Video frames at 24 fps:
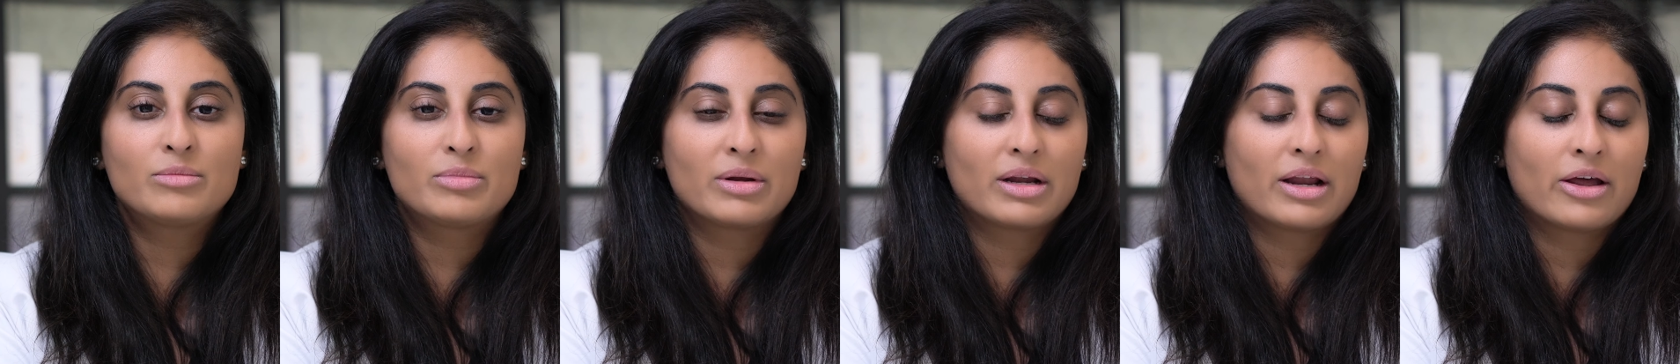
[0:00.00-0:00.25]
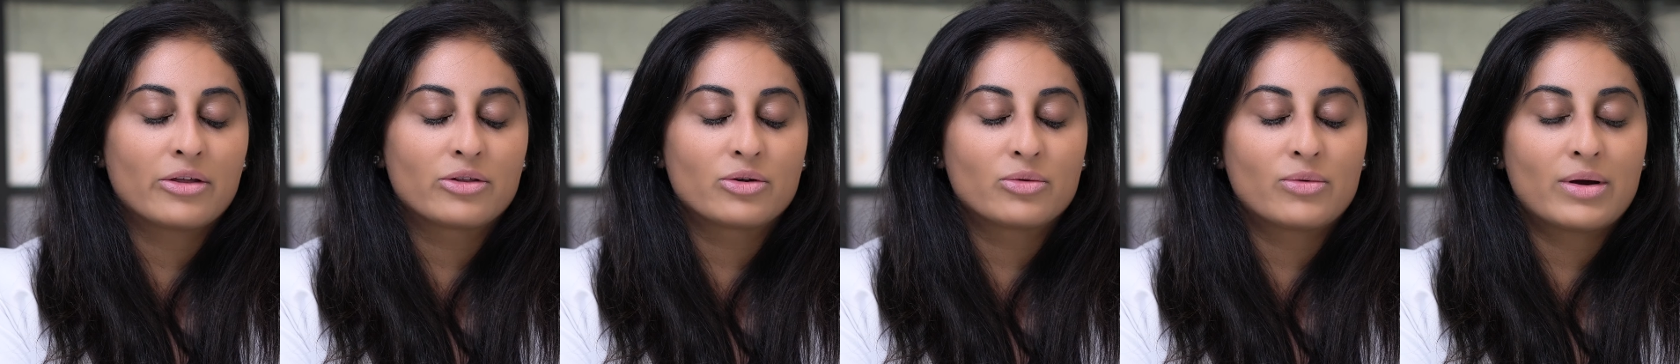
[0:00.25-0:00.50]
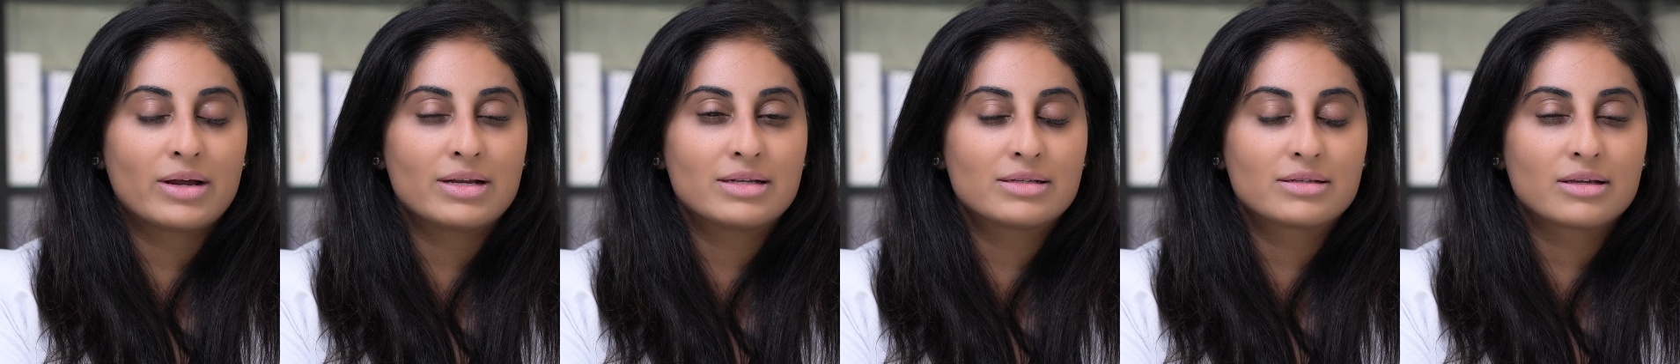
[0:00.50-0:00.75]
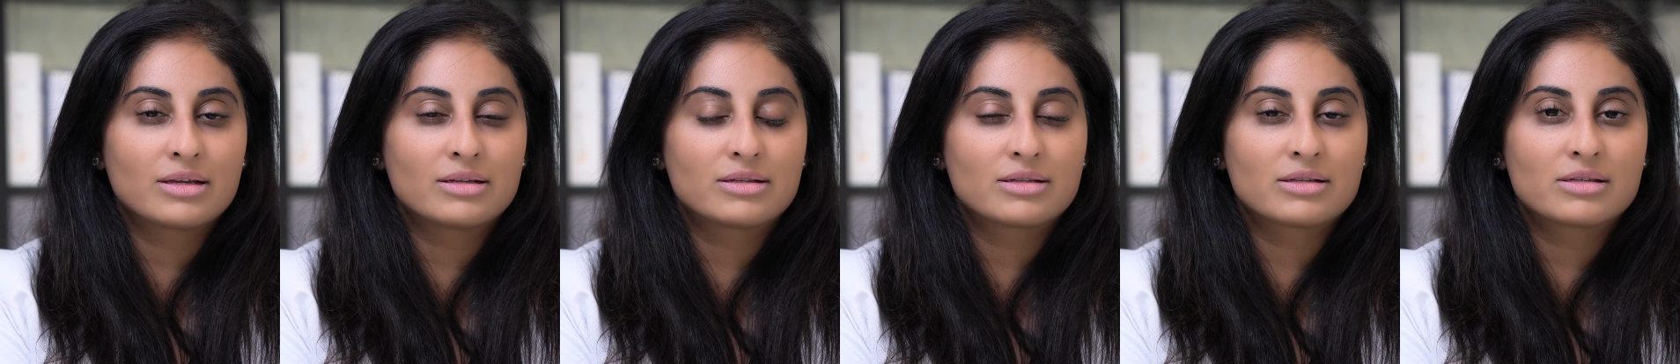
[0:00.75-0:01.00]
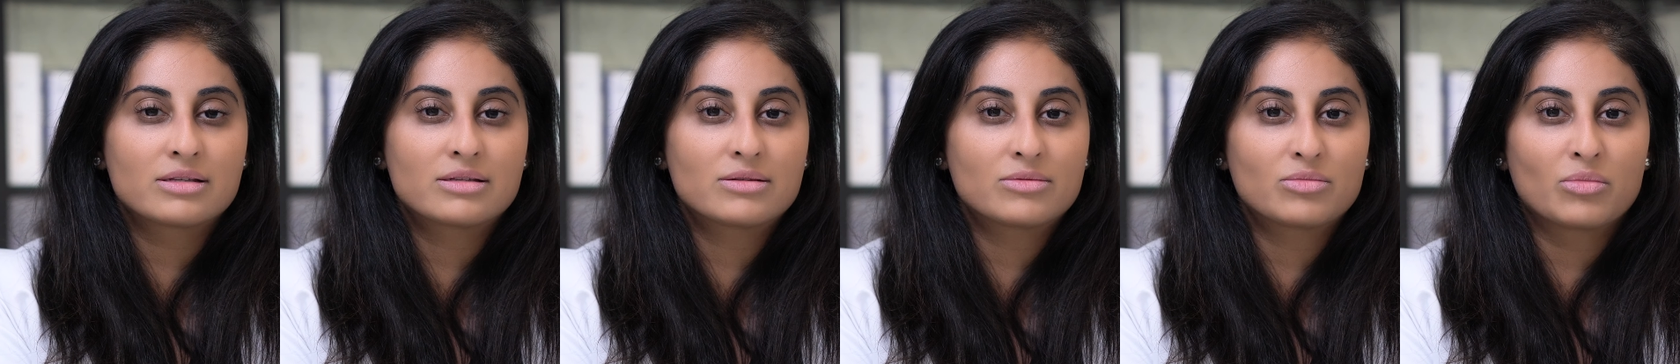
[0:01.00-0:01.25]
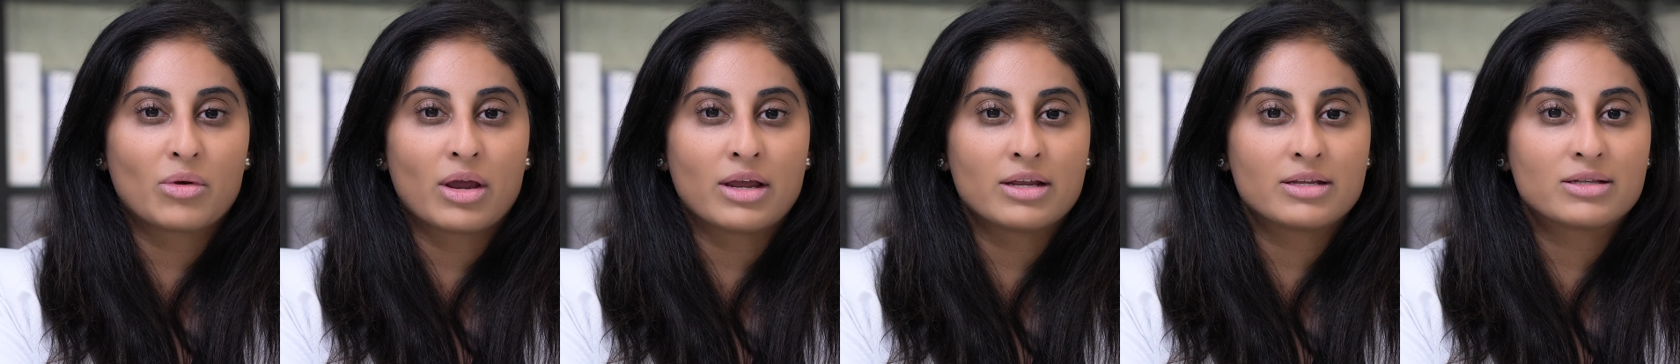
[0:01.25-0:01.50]
but otherwise
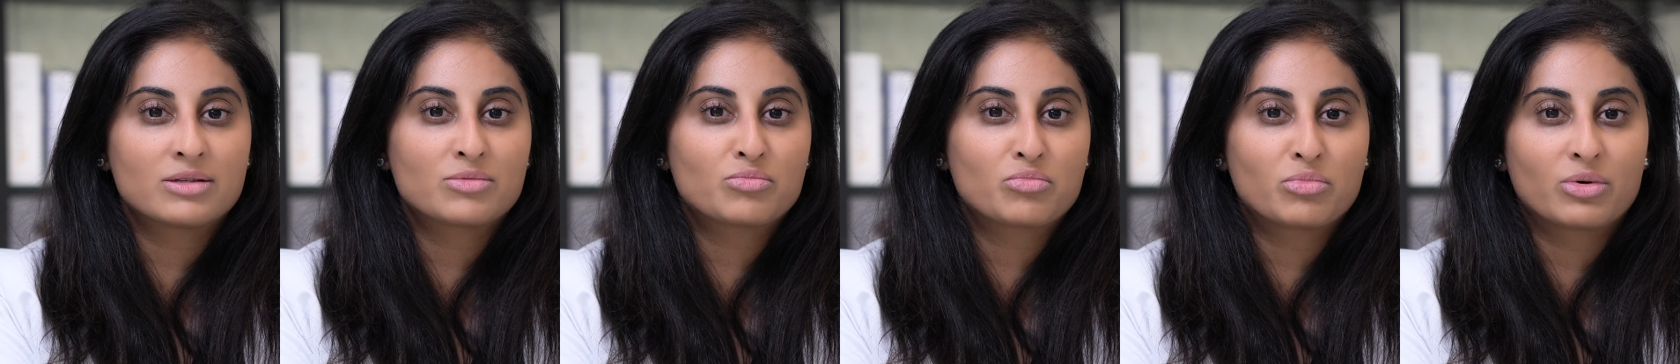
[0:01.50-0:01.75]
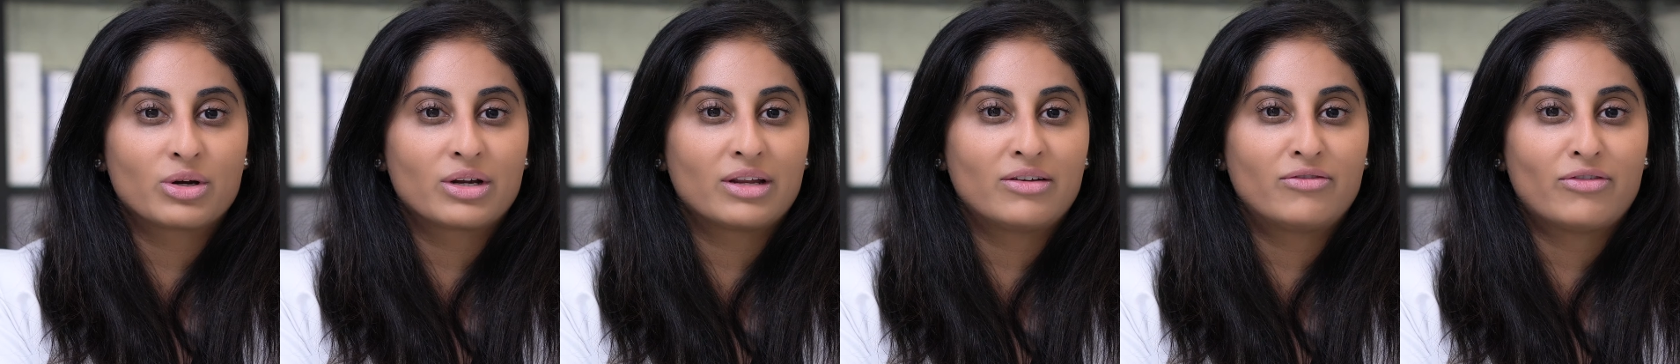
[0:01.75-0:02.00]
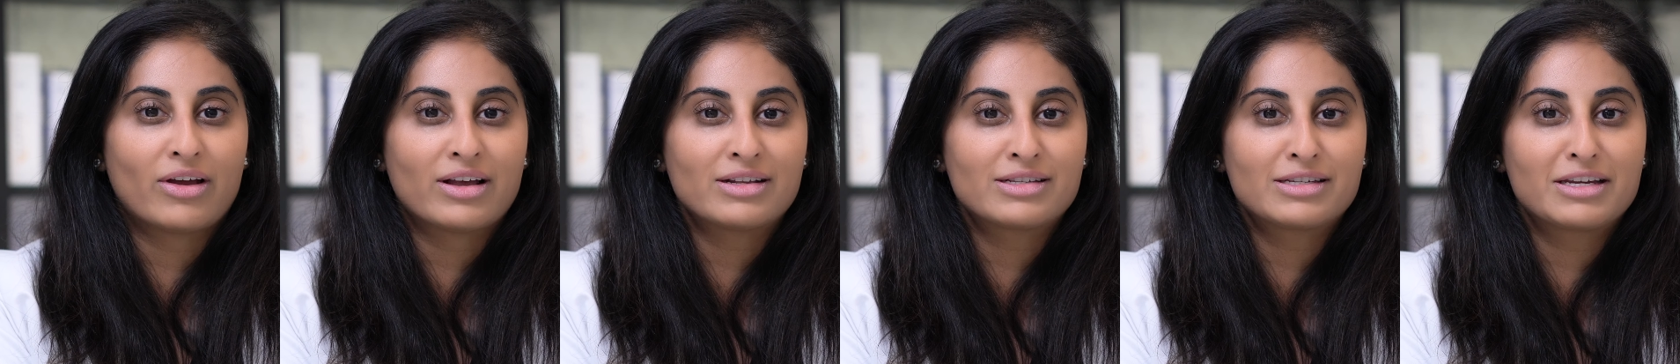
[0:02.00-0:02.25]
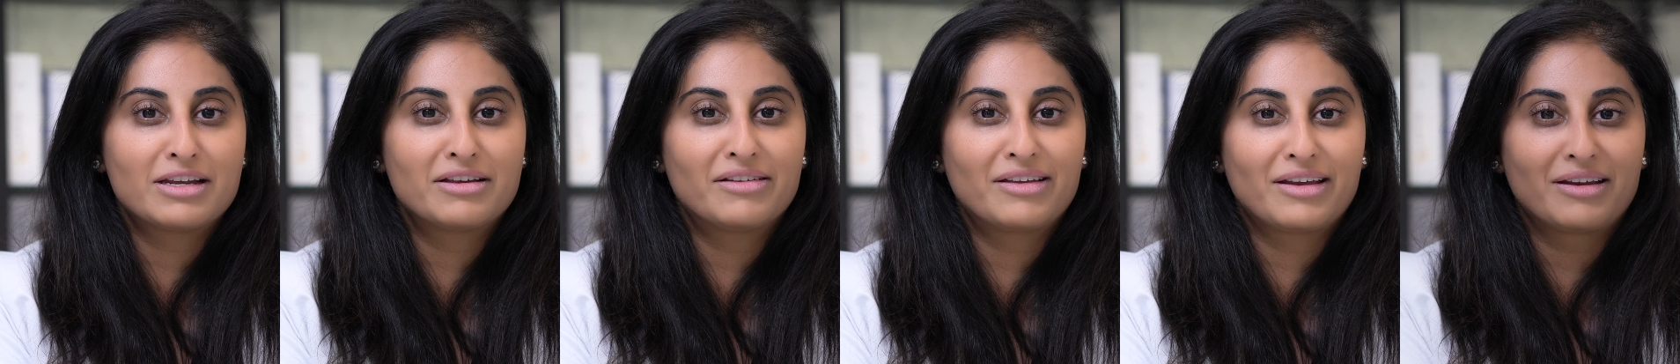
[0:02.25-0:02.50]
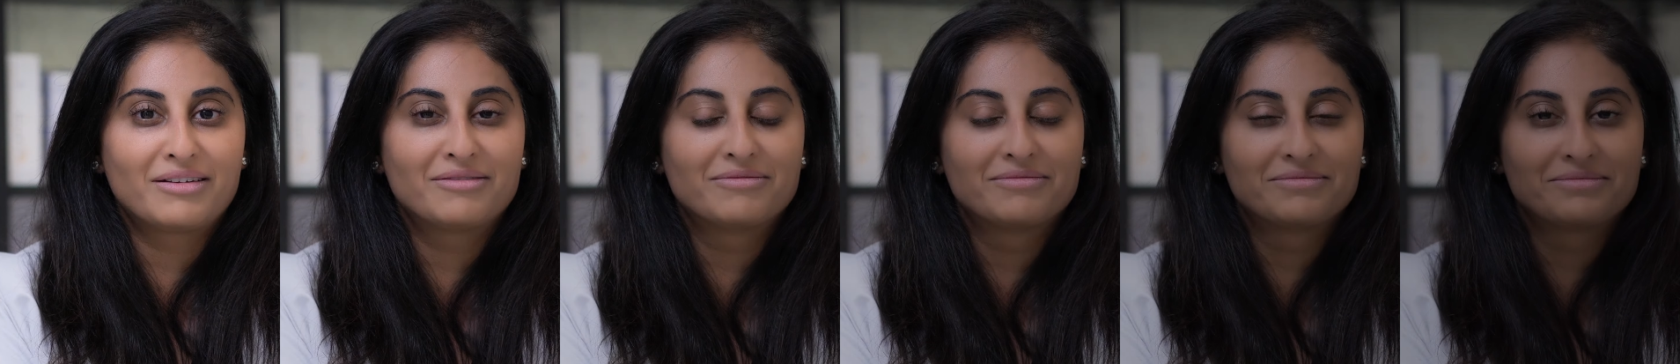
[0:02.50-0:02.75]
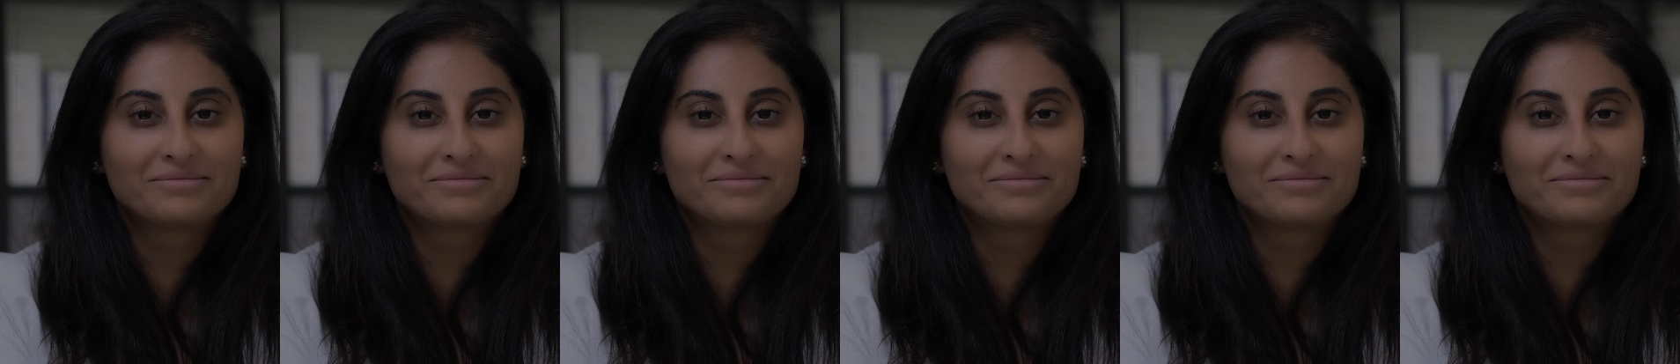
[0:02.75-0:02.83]
it's pretty fast healing.